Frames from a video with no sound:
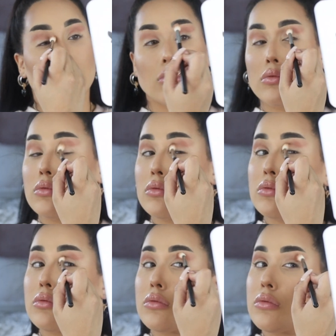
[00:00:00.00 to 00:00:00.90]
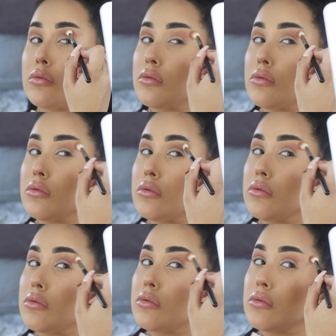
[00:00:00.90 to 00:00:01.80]

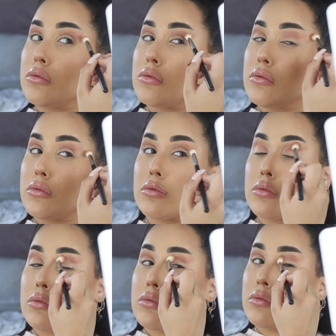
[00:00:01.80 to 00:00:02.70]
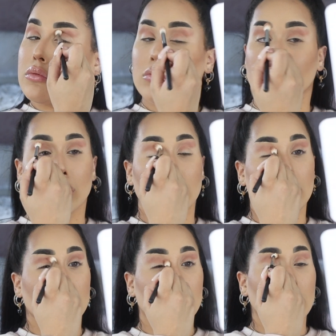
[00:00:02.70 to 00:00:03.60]

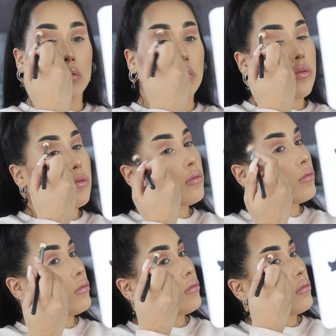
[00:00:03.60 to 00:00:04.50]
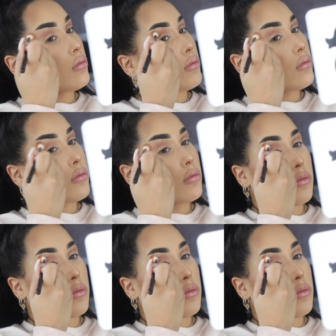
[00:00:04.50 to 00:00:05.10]
Nobody speaks.